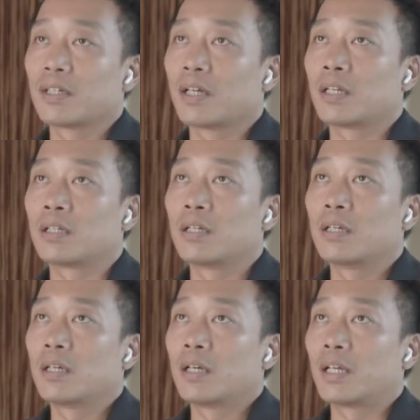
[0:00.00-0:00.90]
and
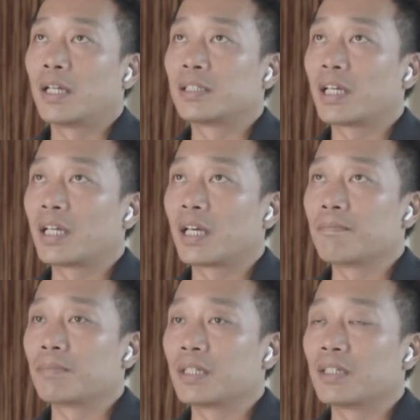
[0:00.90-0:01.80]
they can
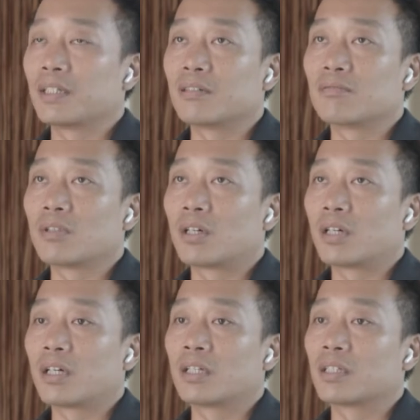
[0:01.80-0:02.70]
be
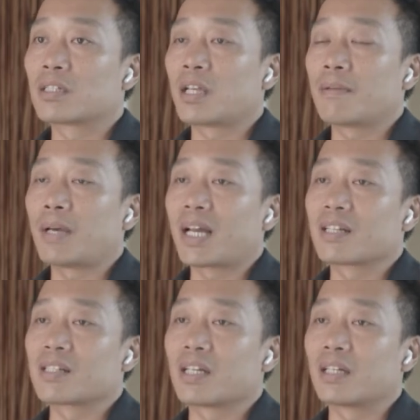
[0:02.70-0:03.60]
in the same
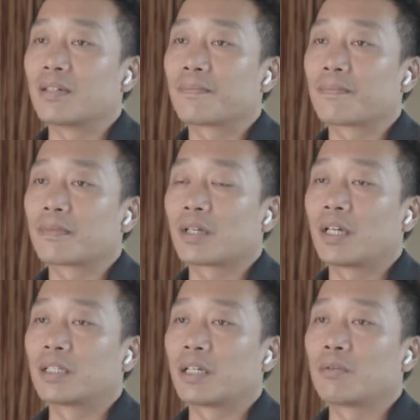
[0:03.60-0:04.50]
magazine,
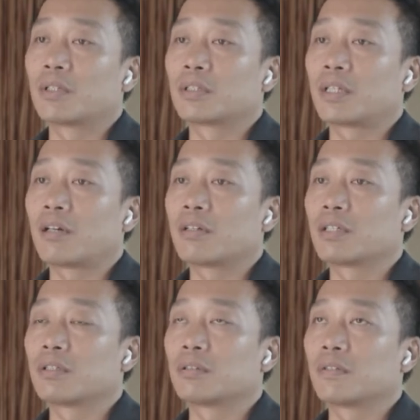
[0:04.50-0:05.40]
and they were telling
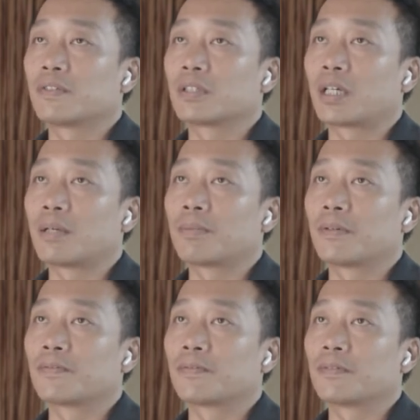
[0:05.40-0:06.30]
you different type
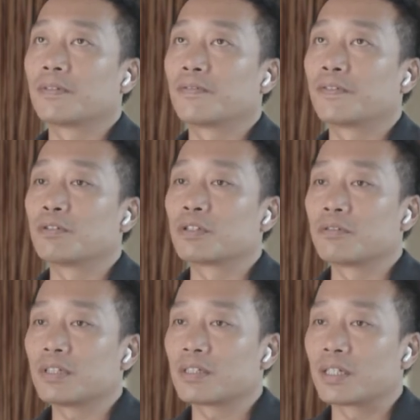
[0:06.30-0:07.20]
of
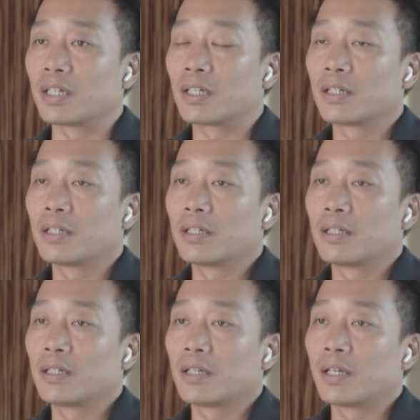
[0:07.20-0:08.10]
futuristic,
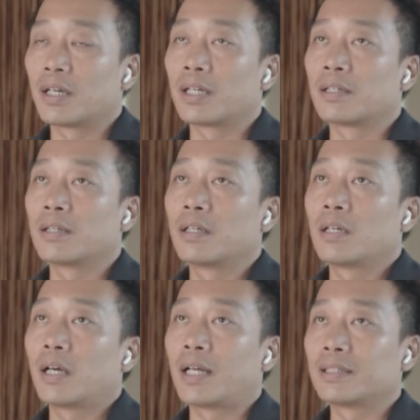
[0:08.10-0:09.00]
and
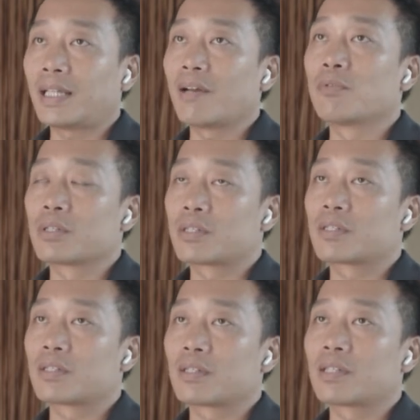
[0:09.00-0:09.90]
that
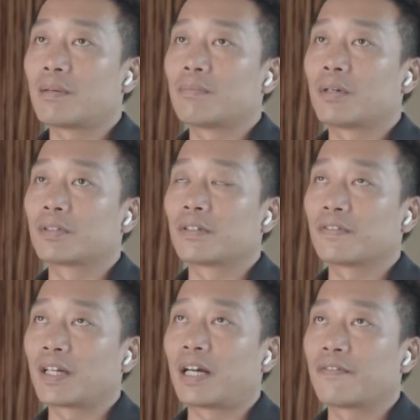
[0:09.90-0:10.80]
was some of the
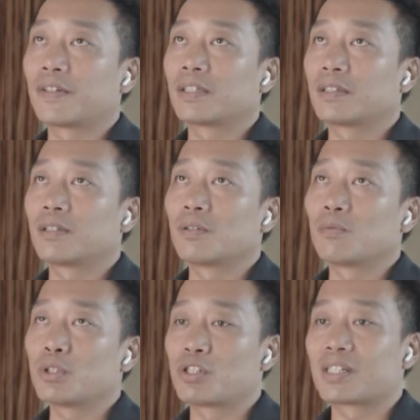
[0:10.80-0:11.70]
thing I think
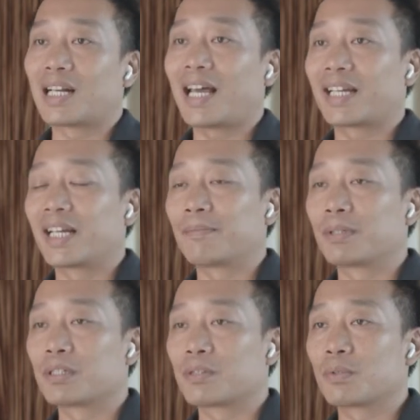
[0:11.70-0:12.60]
which is lacking,
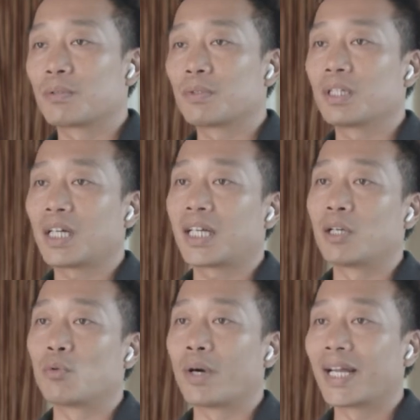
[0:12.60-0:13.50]
because we're not
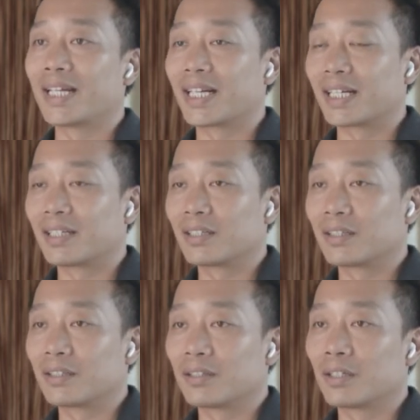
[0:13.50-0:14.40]
curating,
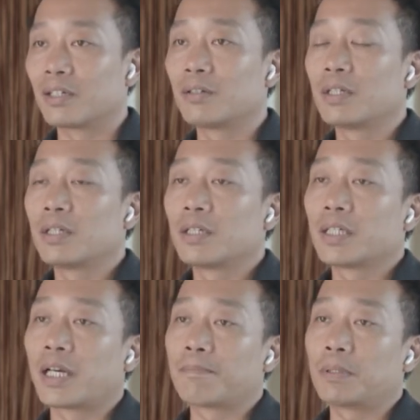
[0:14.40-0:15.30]
you know.
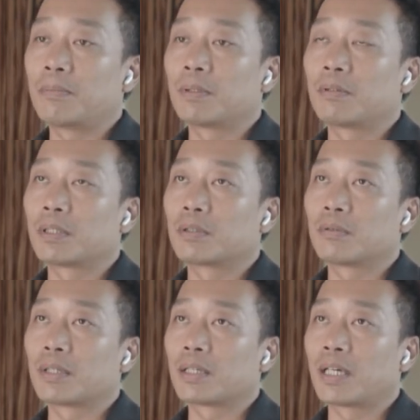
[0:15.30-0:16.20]
Yeah, people were
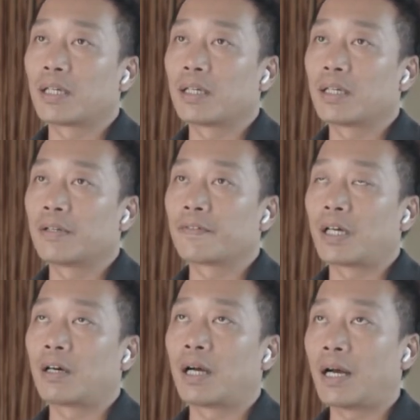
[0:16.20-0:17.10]
doing like, if
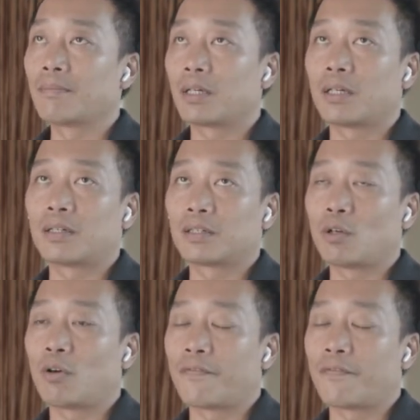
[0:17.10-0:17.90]
I'm no